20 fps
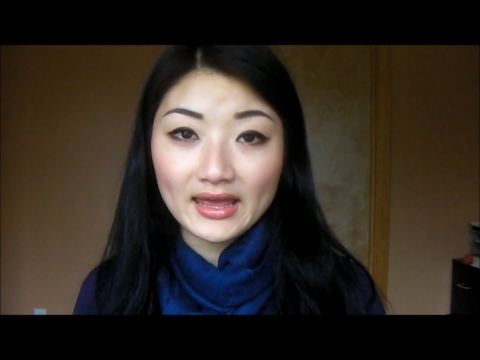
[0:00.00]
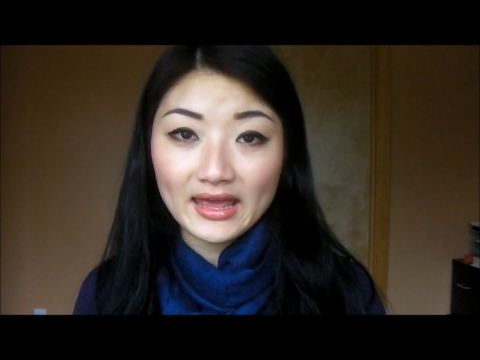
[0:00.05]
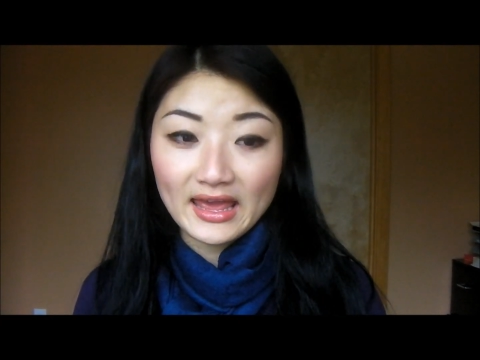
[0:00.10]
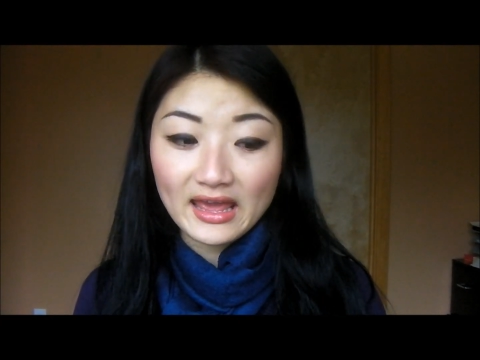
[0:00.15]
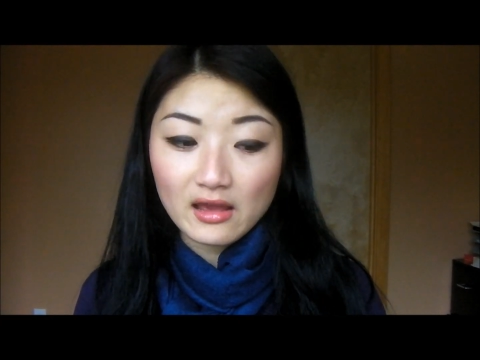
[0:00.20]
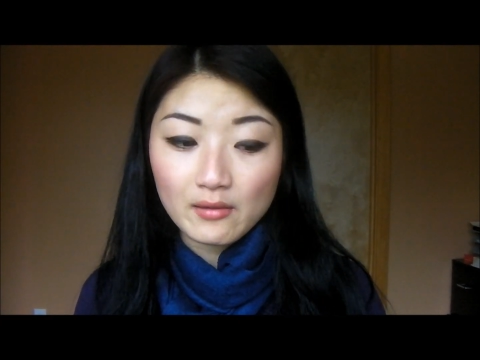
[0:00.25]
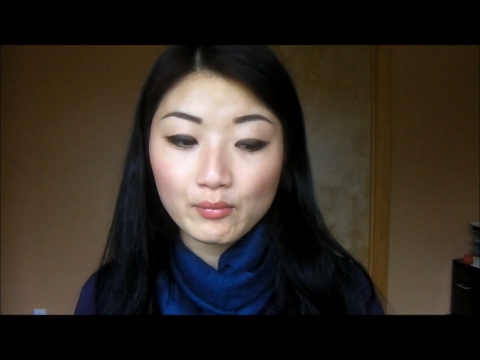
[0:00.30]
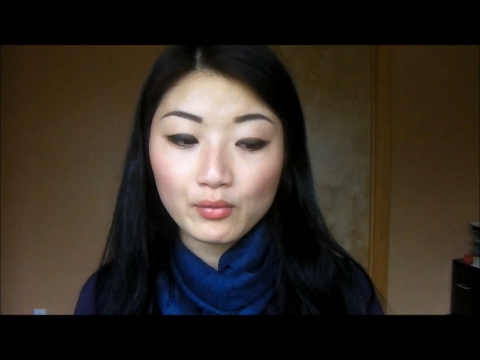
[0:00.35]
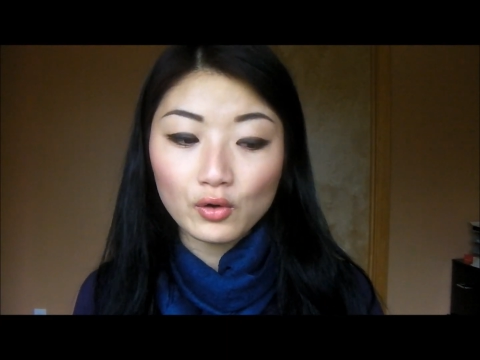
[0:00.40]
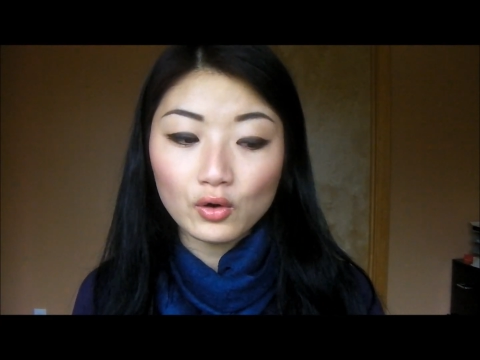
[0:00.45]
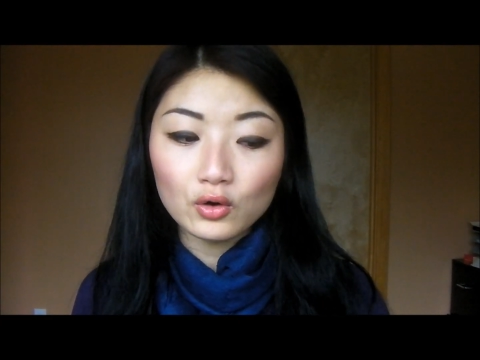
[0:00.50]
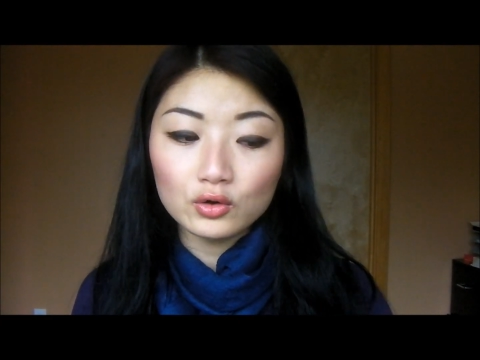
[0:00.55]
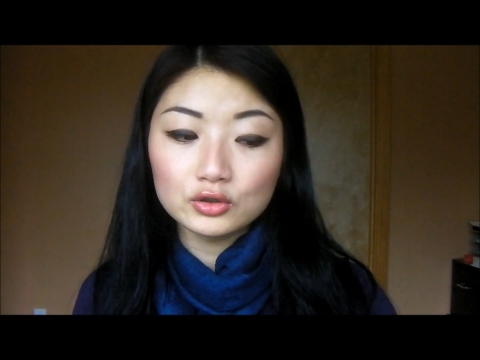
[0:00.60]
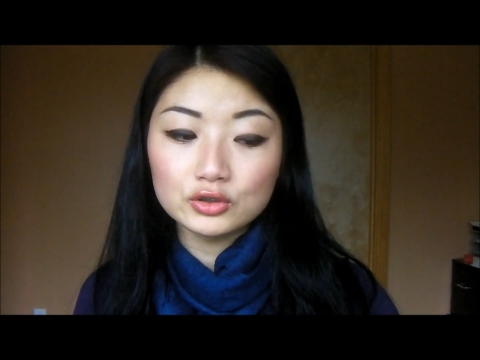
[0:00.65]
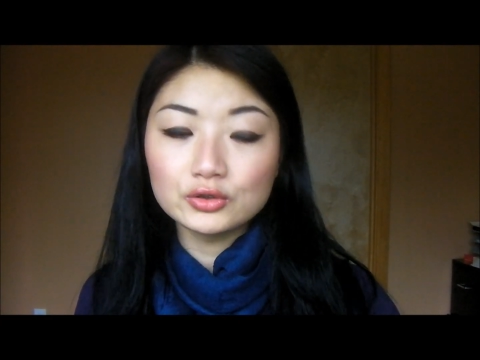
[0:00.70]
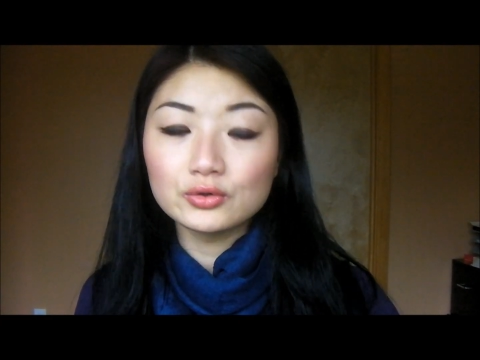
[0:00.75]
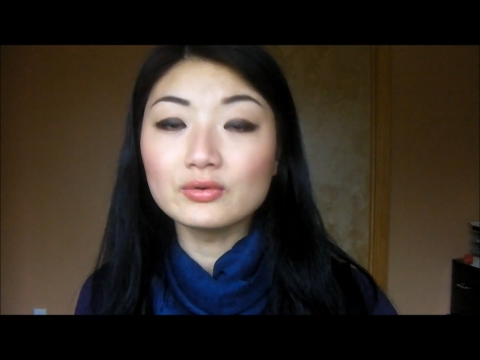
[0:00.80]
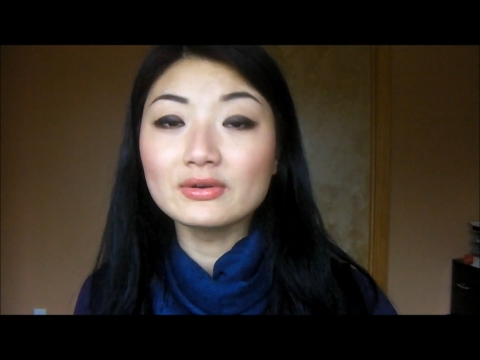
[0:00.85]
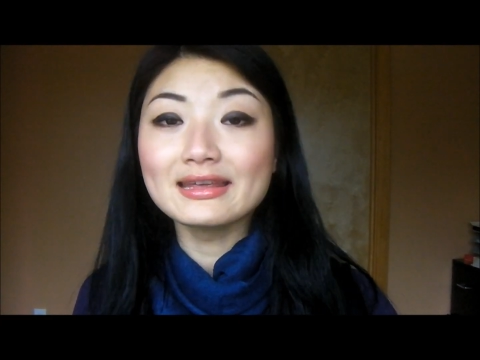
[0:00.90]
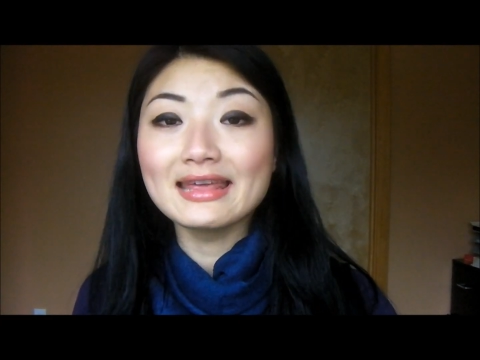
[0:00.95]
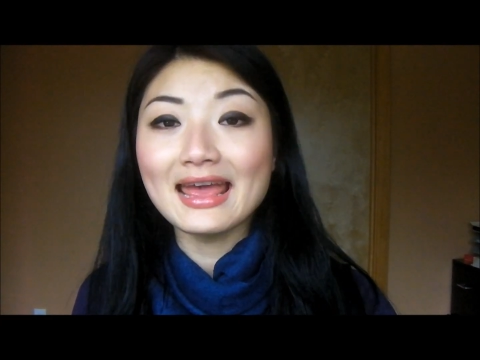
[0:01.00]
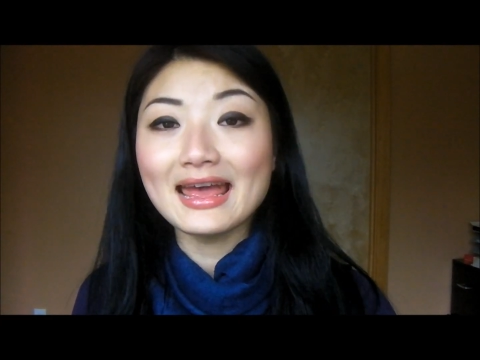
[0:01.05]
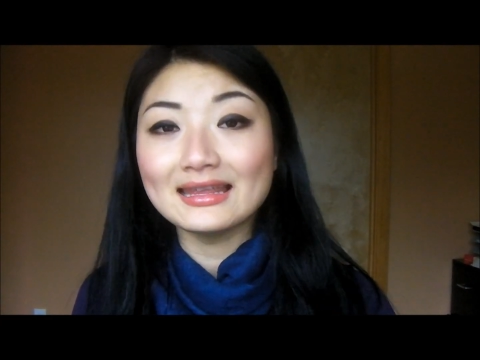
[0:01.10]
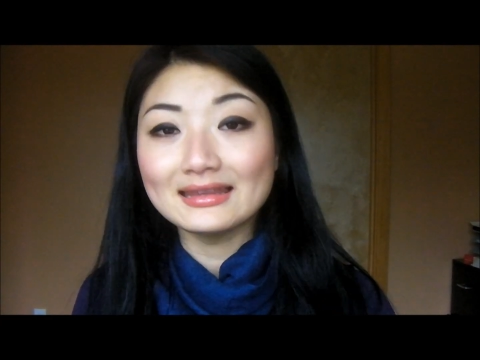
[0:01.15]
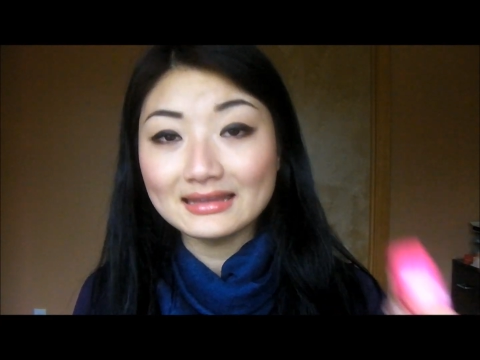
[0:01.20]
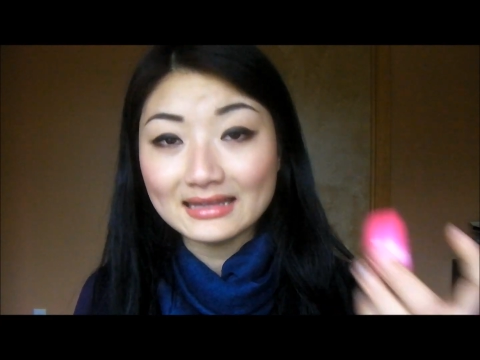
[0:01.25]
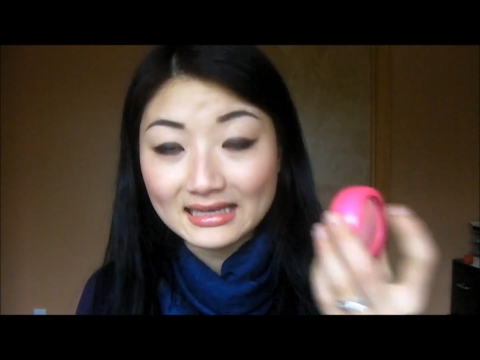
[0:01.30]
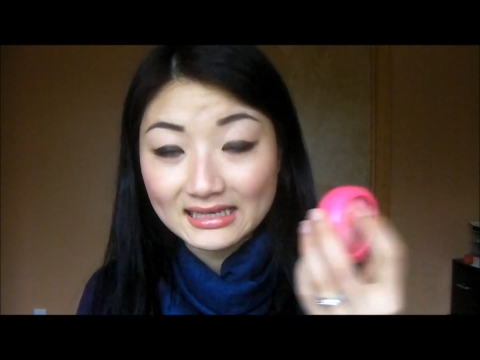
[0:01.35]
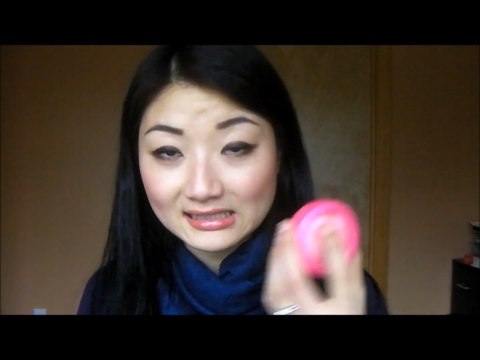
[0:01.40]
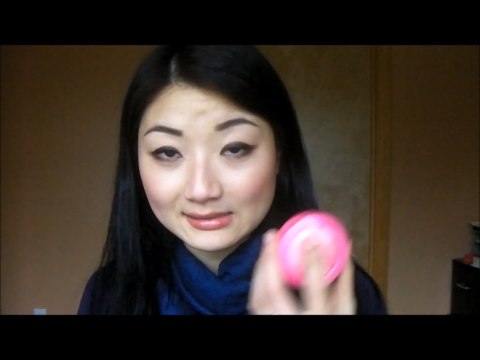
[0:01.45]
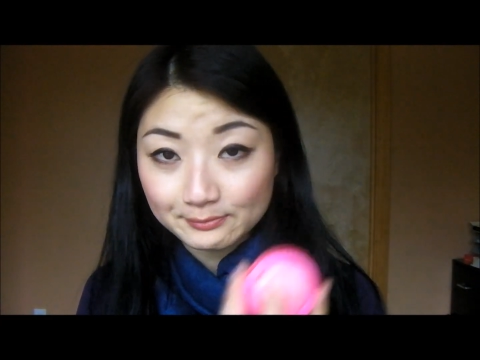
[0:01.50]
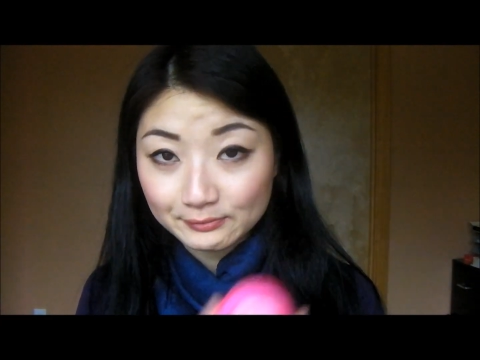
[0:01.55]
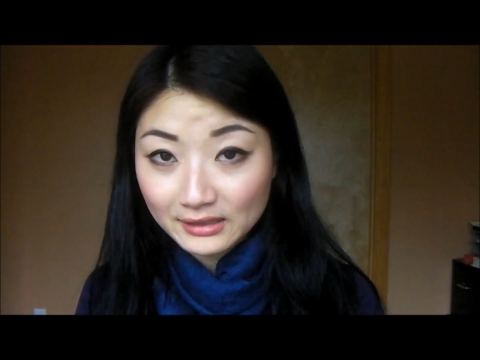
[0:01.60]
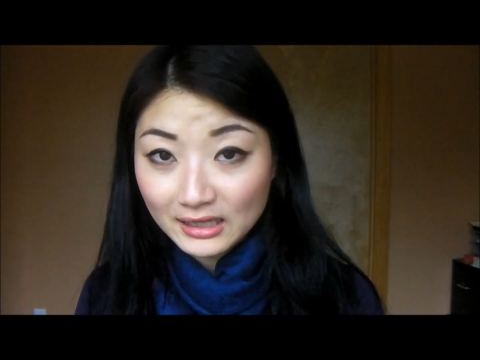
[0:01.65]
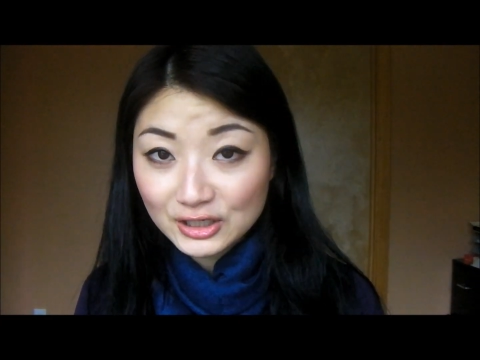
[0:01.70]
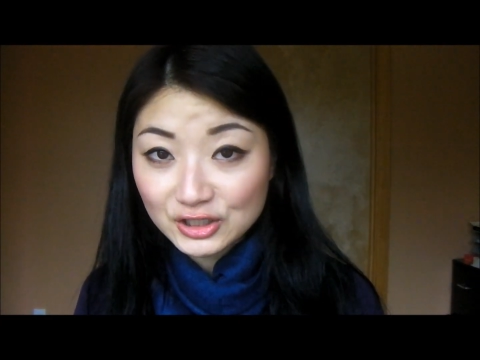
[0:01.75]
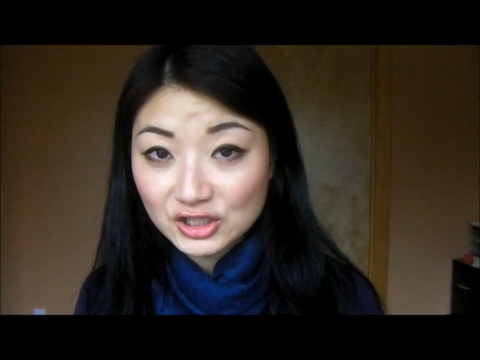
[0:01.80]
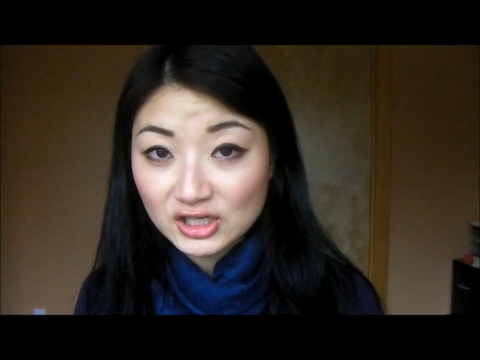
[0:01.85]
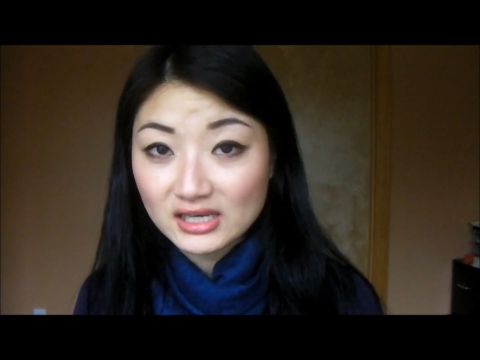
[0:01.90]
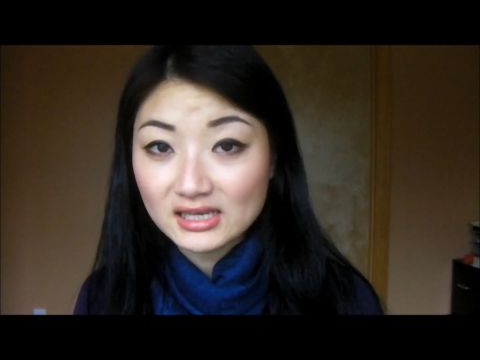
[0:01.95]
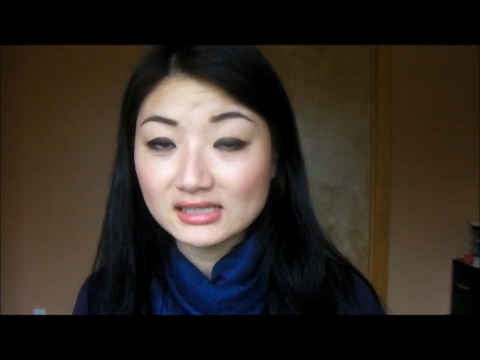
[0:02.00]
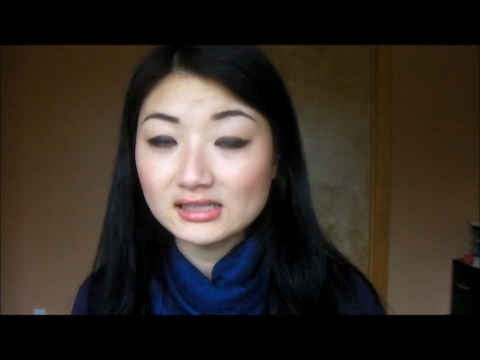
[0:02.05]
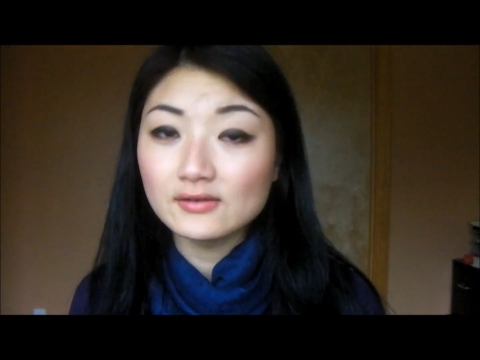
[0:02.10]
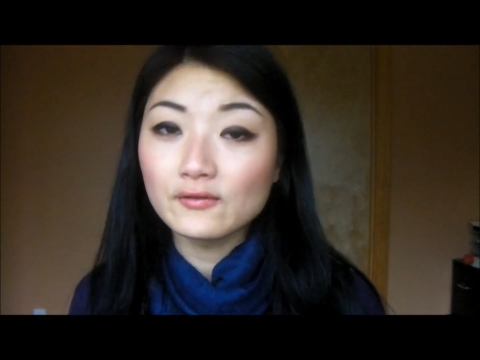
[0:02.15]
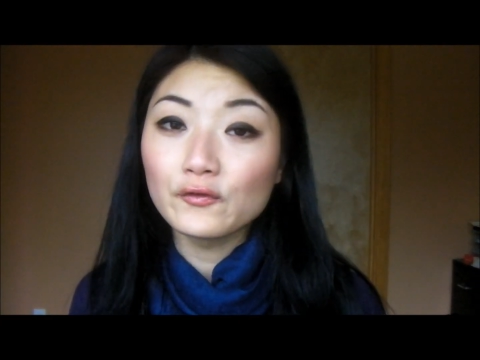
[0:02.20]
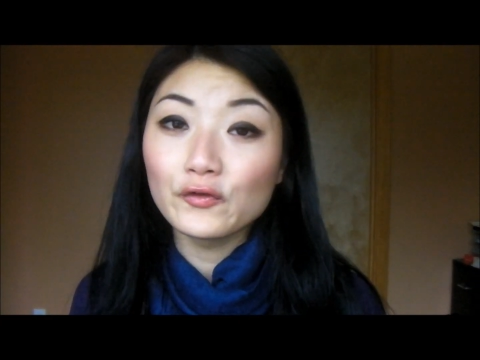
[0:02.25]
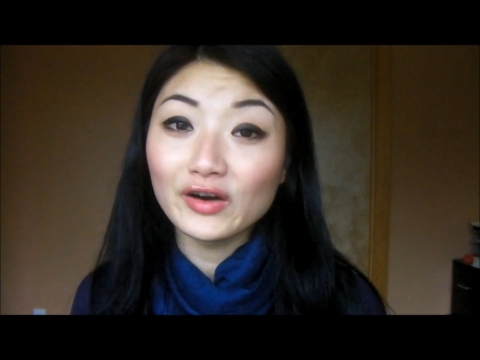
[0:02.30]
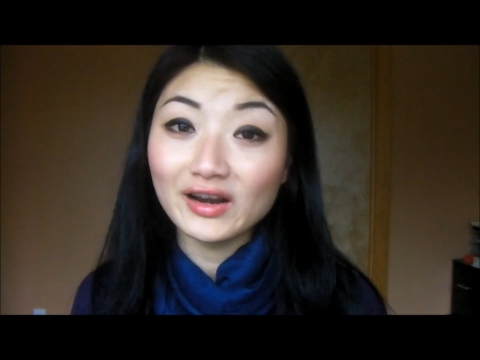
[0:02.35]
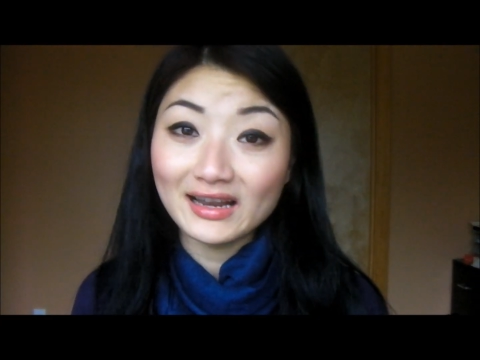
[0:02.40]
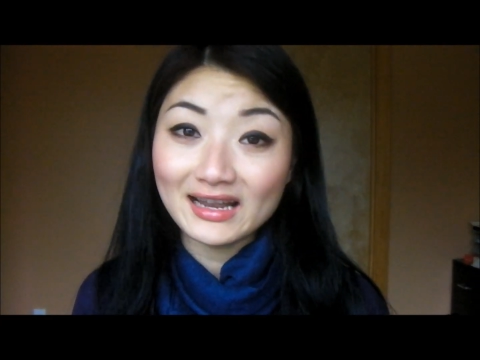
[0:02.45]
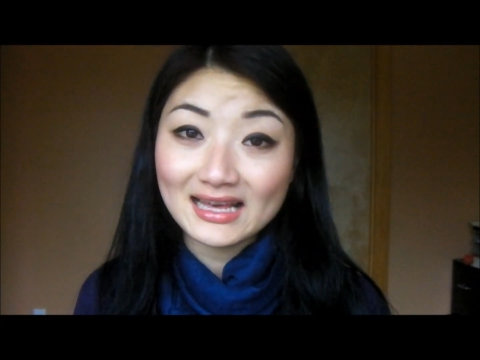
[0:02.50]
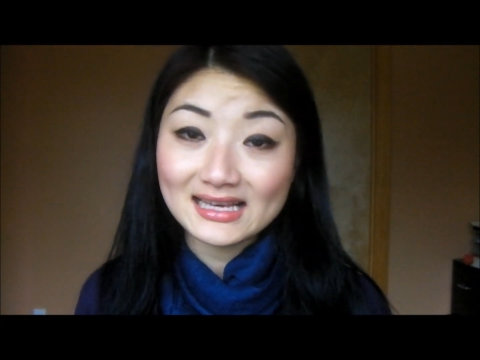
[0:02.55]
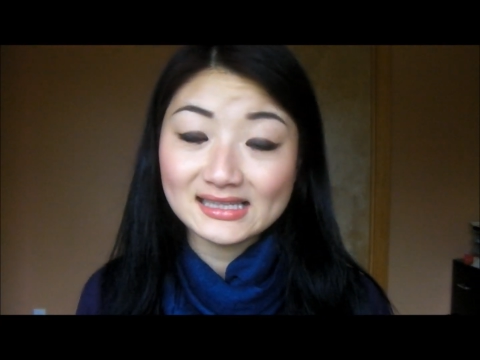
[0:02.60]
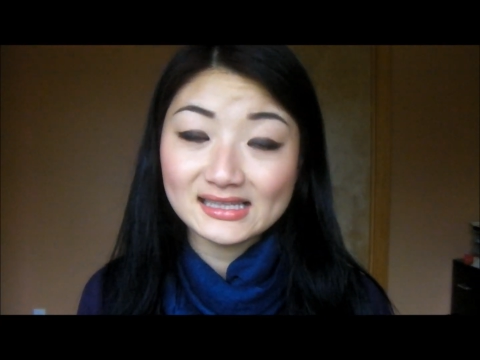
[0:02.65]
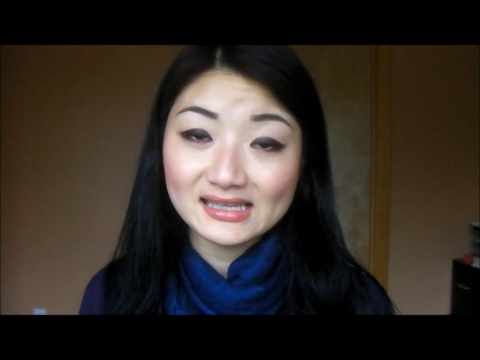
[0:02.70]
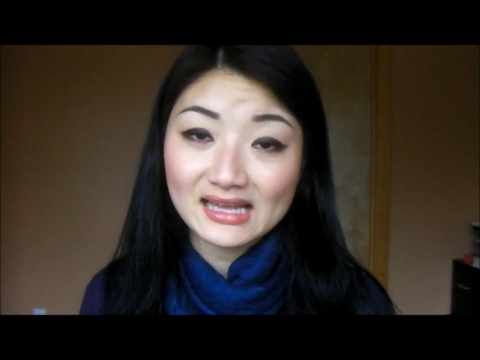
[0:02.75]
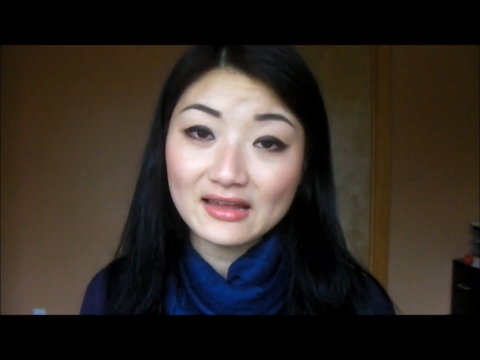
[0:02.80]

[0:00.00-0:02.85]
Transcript: able to get these blushes for less